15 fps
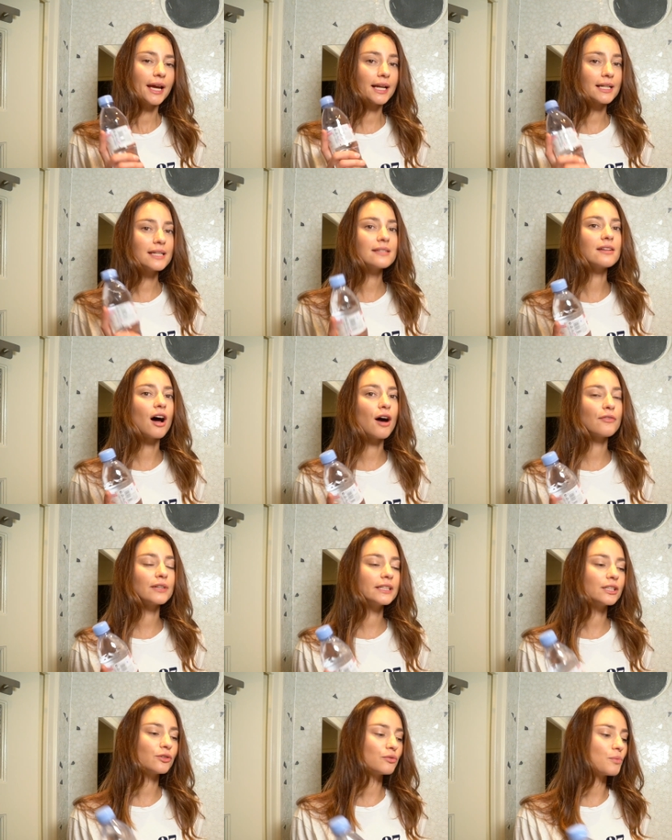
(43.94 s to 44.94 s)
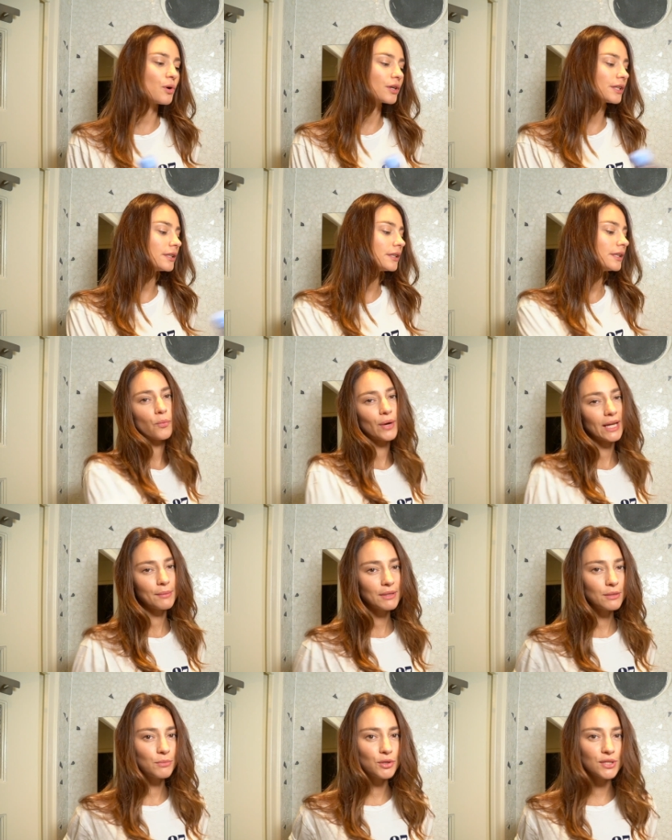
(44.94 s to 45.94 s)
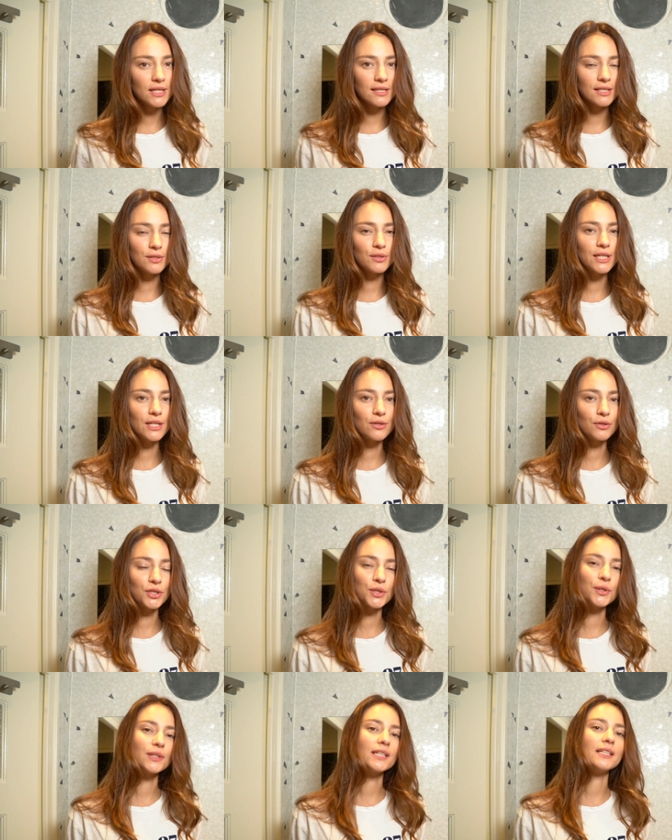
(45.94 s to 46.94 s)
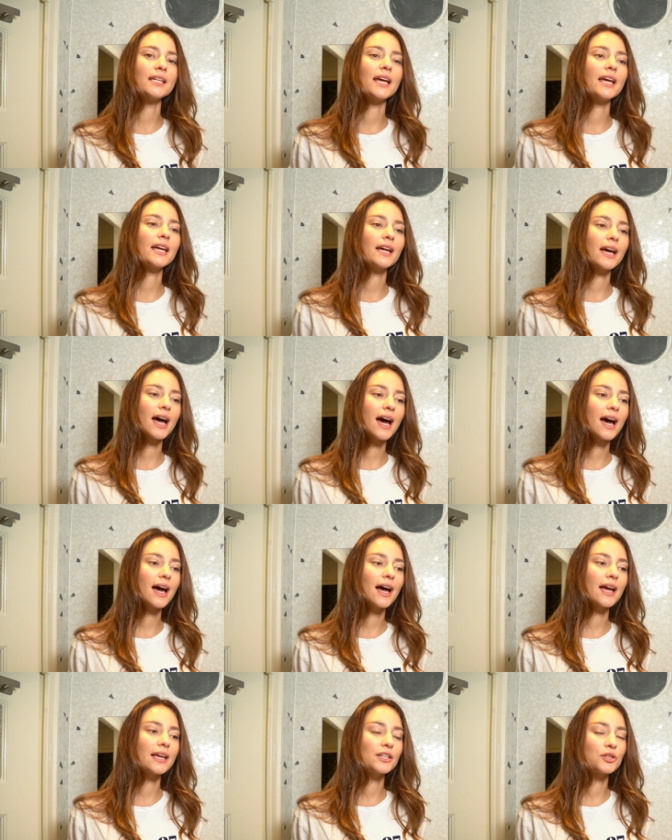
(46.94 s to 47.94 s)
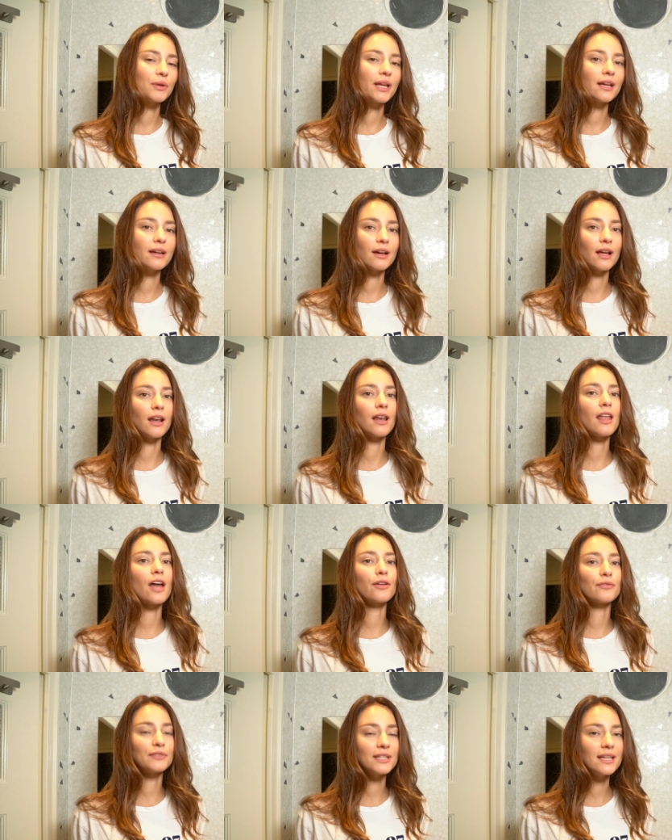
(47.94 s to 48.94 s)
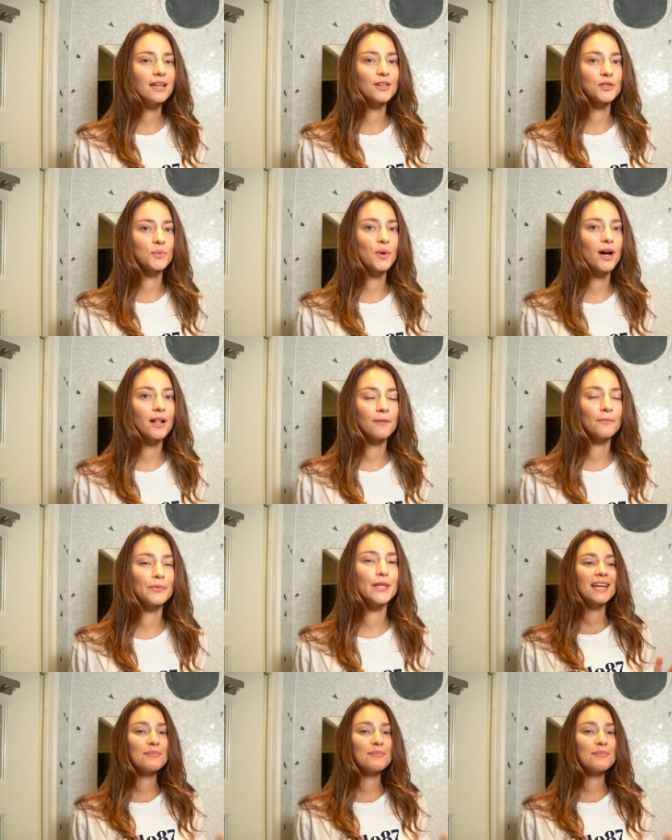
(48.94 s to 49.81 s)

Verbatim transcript: at least half a liter of water. When I'm in the music studio during the day, I drink a lot of tea as well.